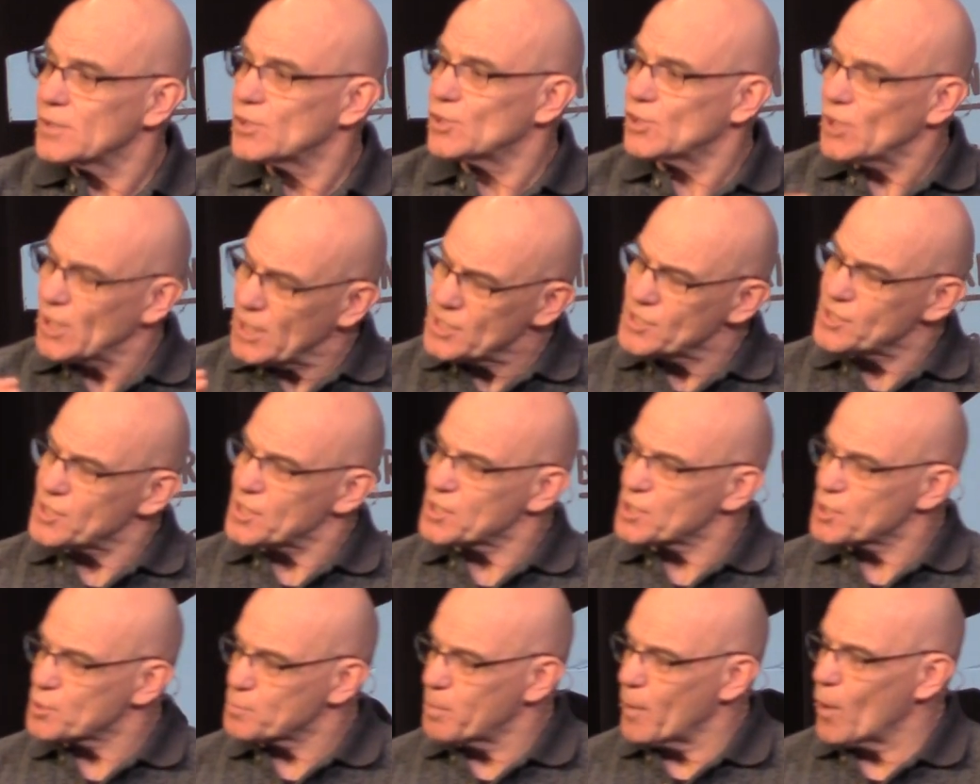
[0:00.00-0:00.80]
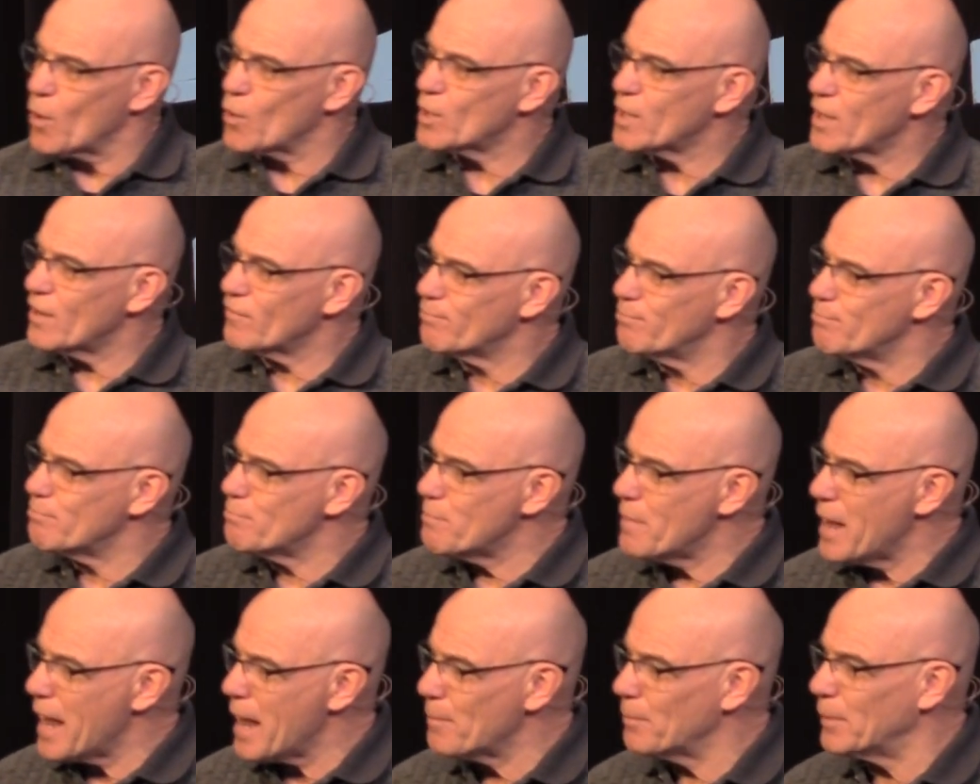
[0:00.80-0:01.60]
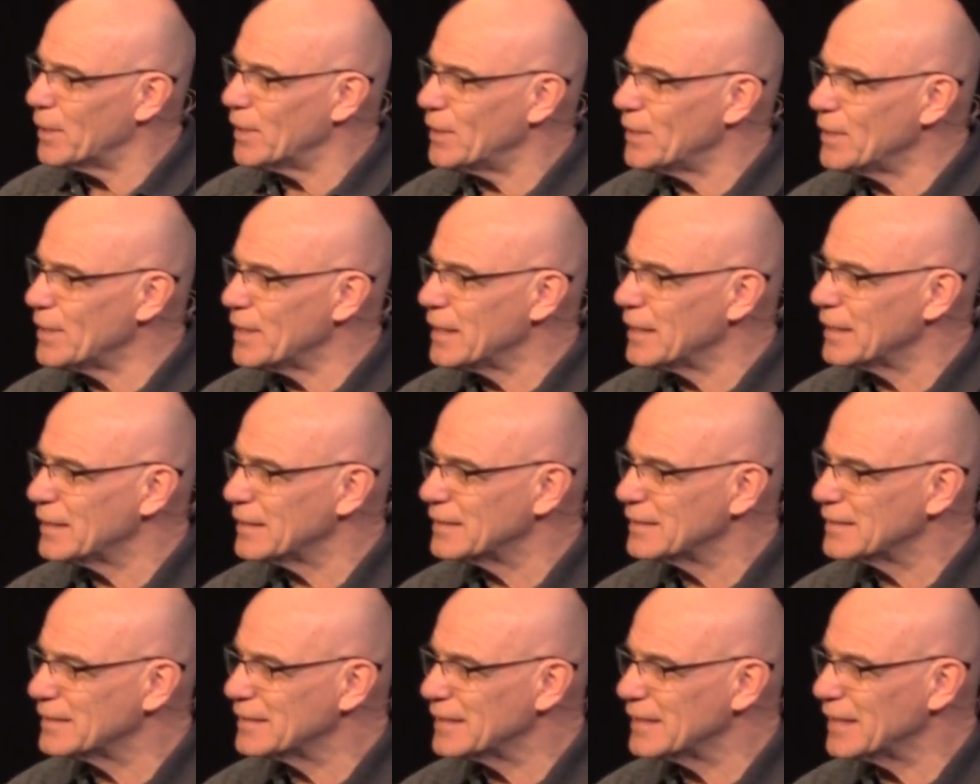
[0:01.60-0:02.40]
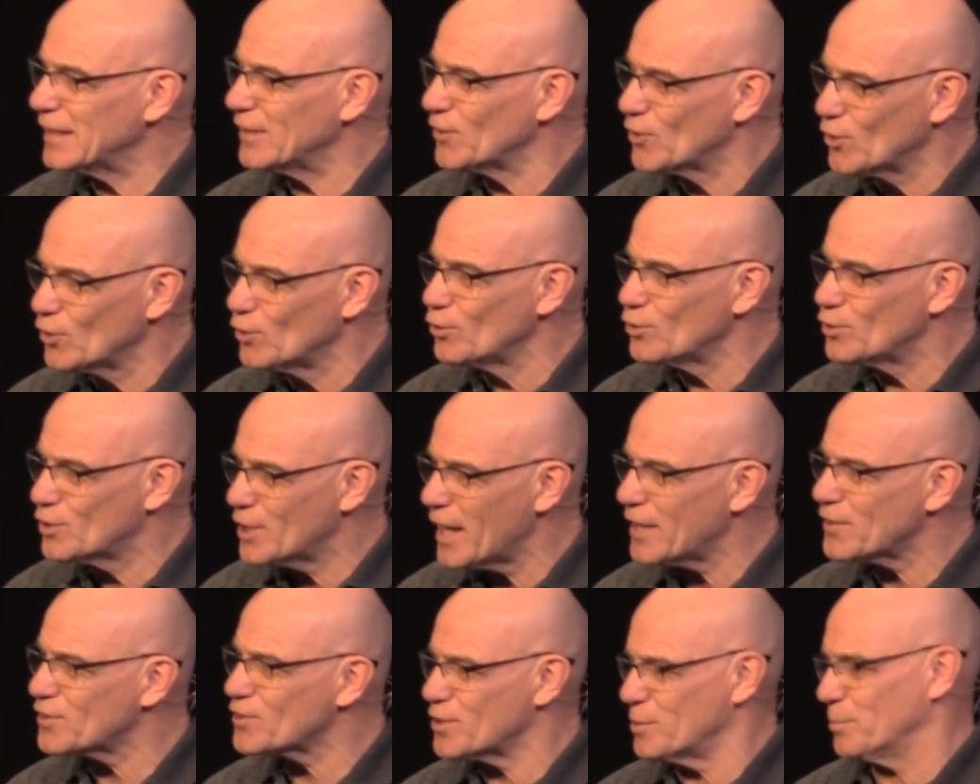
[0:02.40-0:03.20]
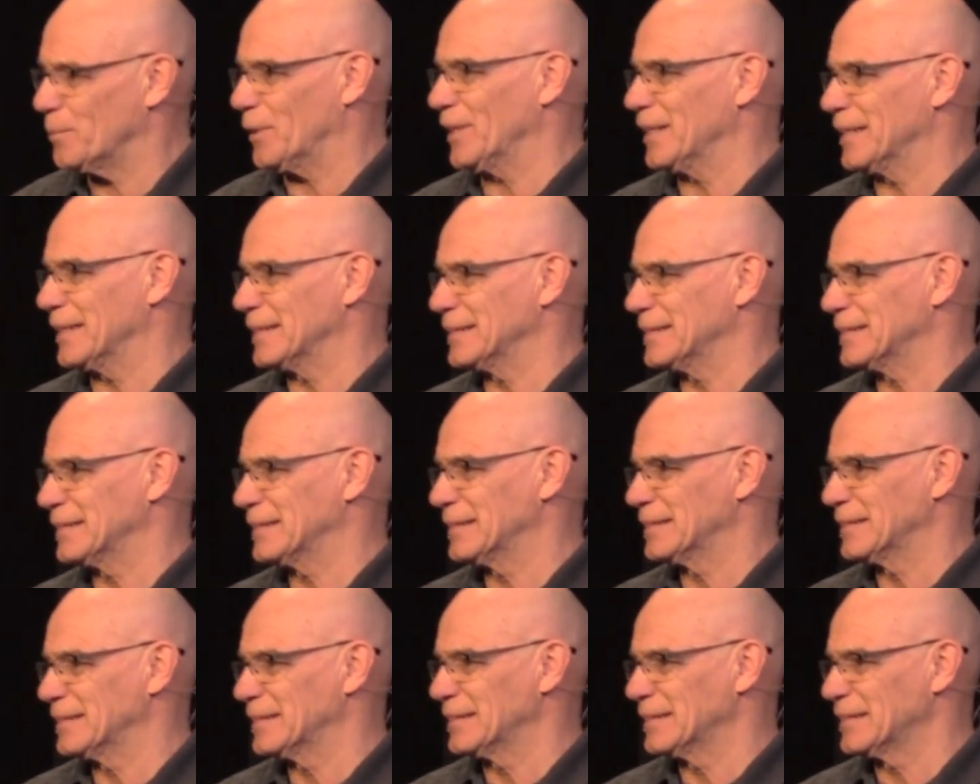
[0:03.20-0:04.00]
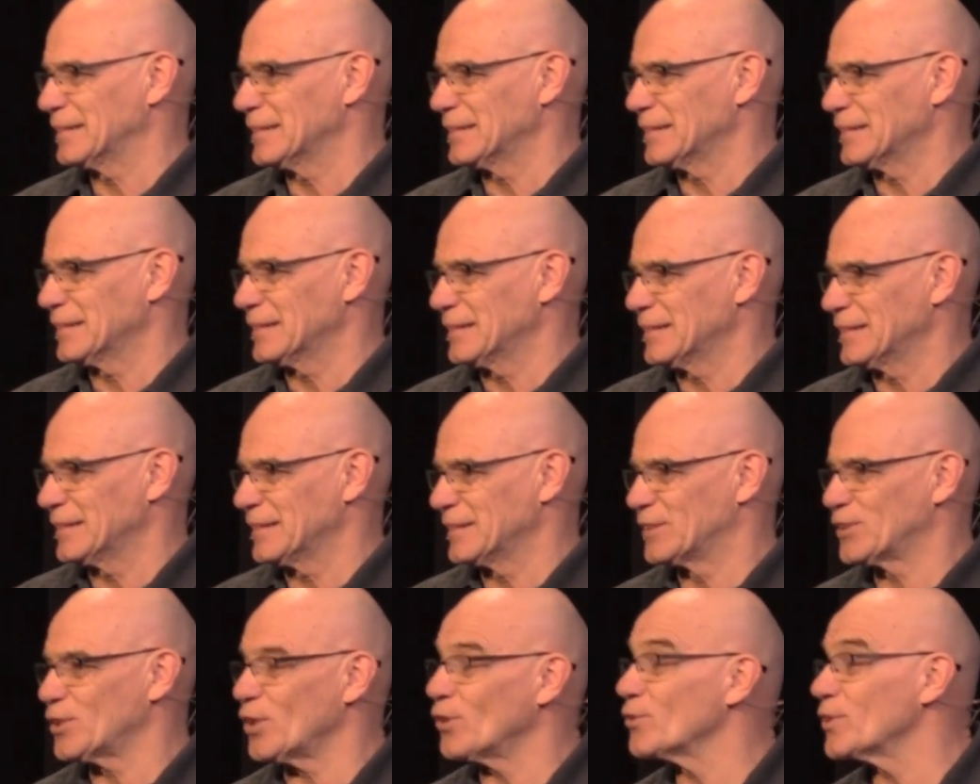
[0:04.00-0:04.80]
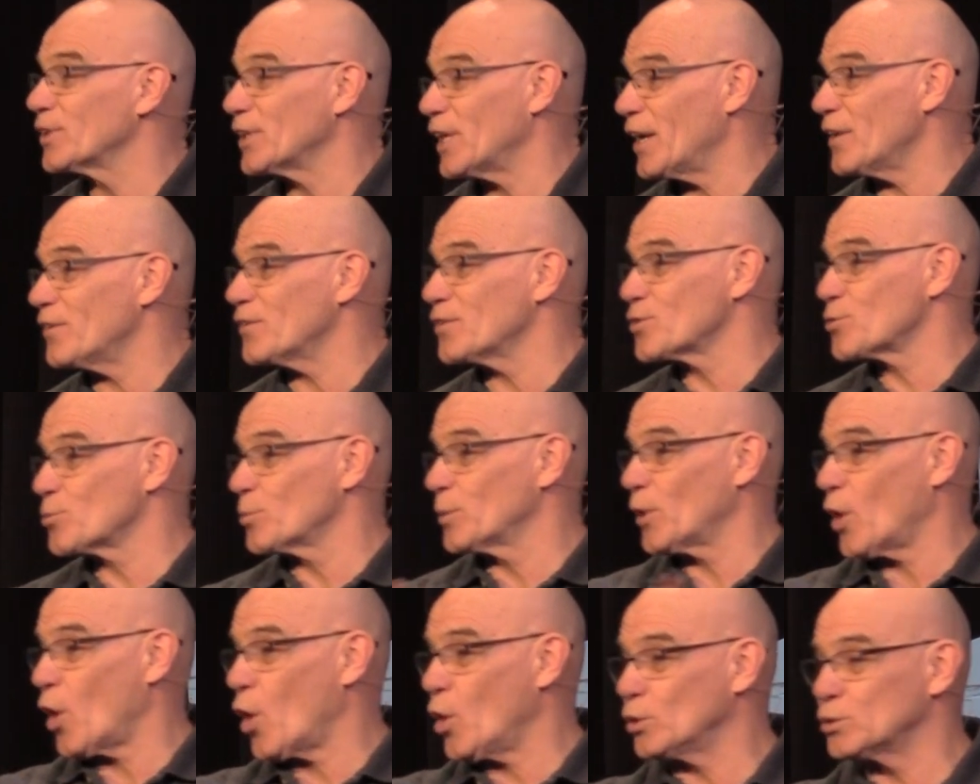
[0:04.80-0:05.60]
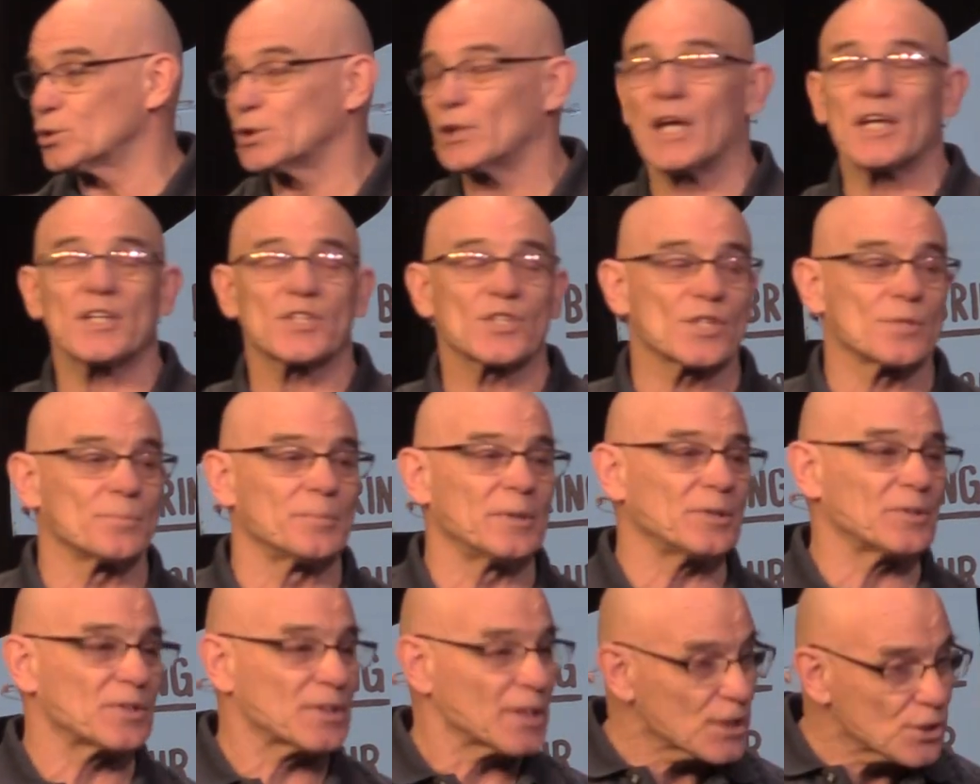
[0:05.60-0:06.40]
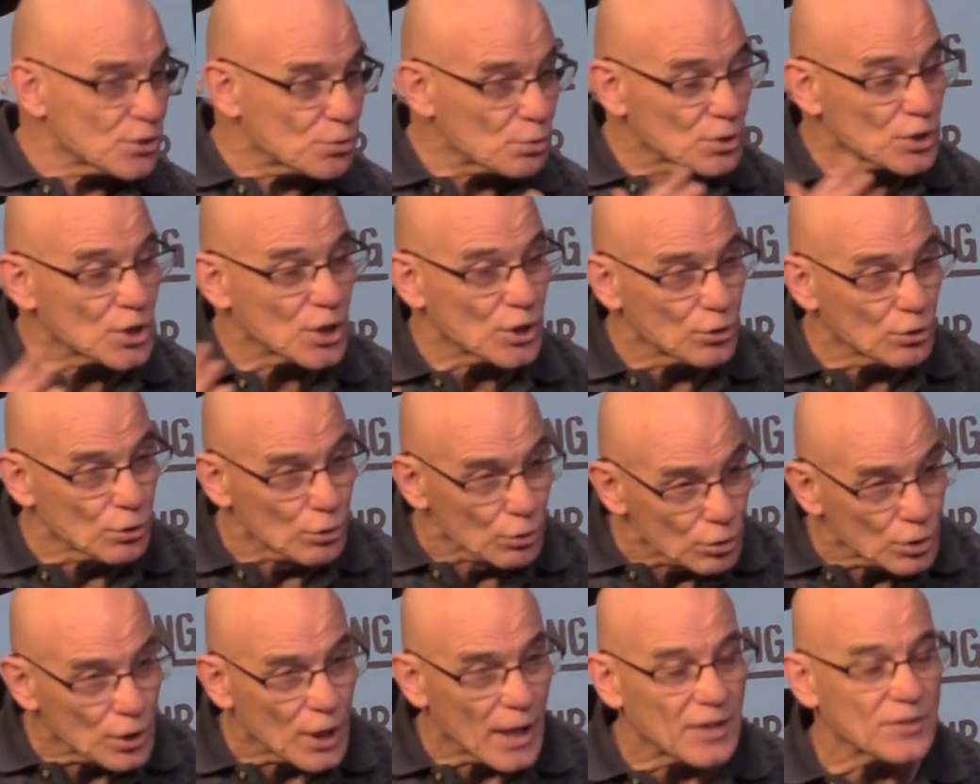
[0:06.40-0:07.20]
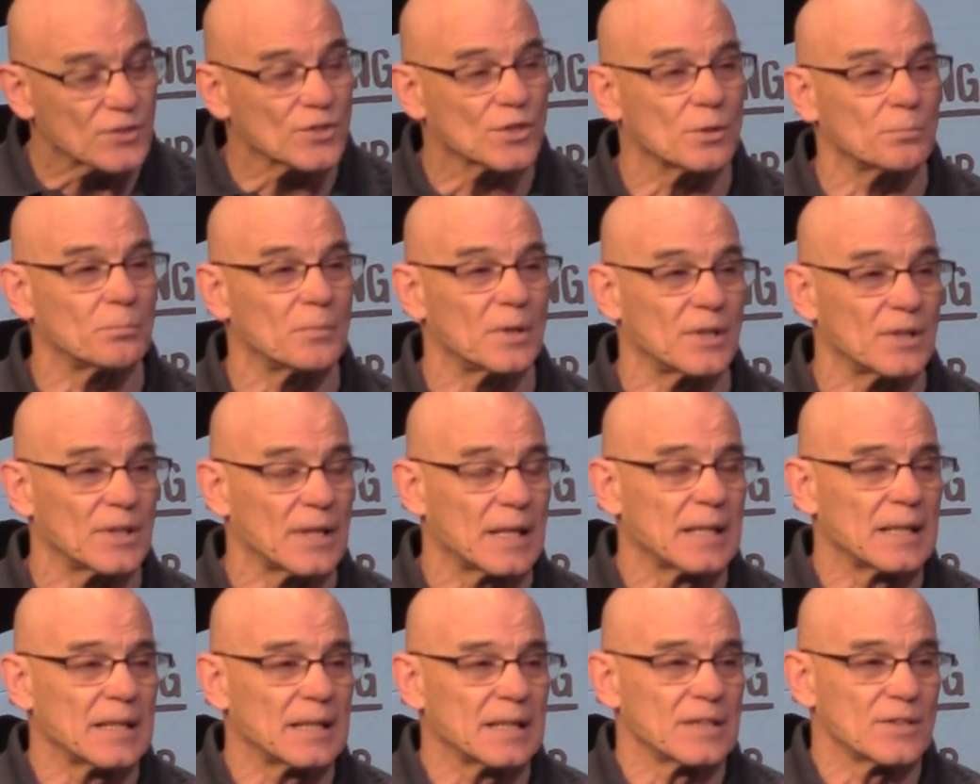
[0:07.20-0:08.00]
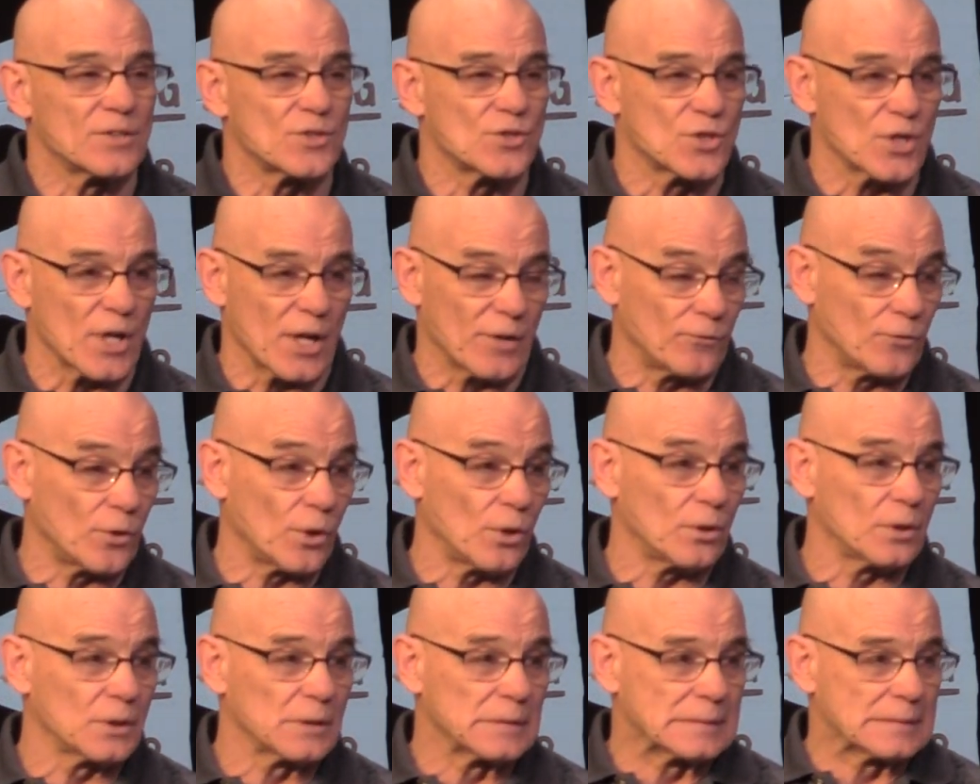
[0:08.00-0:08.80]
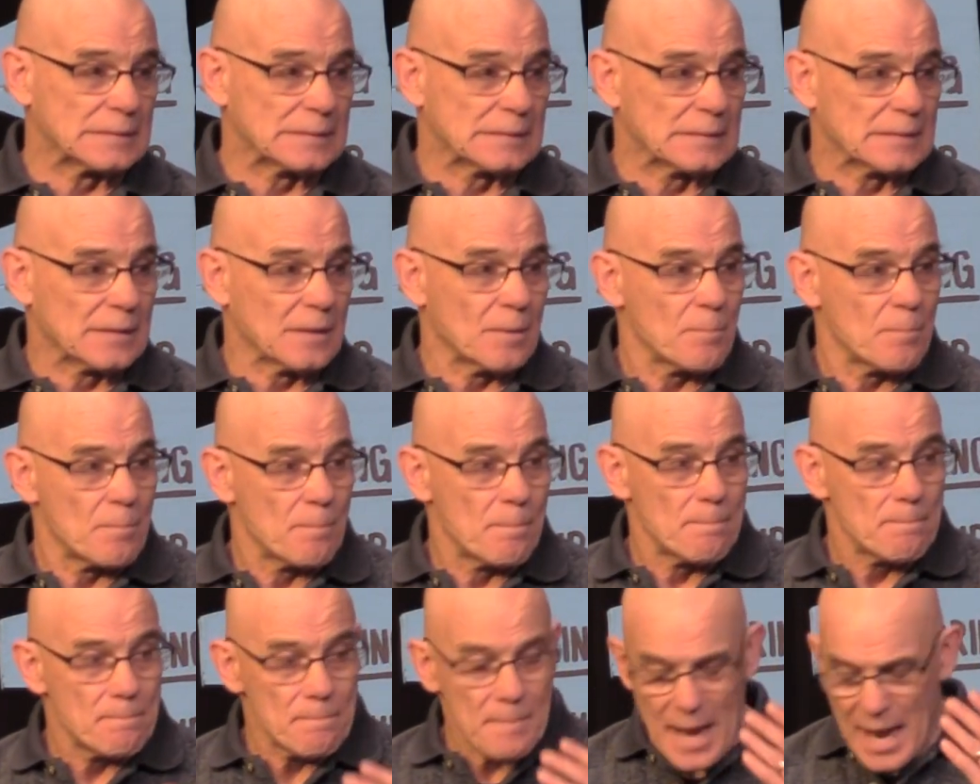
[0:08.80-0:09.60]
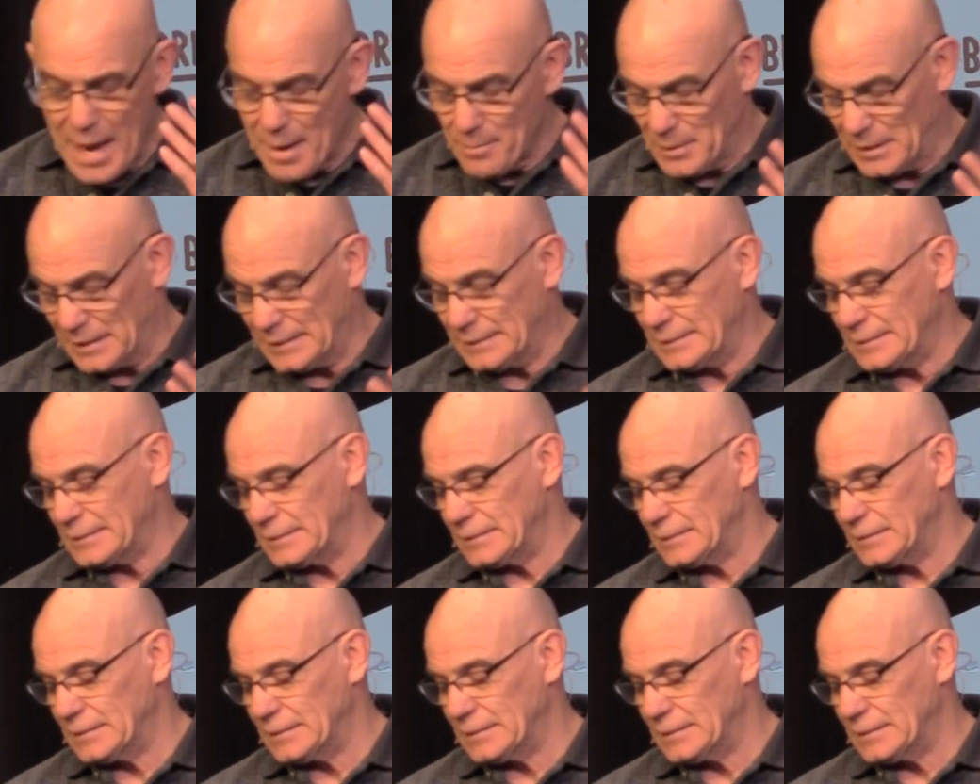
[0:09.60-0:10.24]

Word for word: Jesus spoke of Mammon in the New Testament. So the others were Old Testament. This was a New Testament general, Mammon.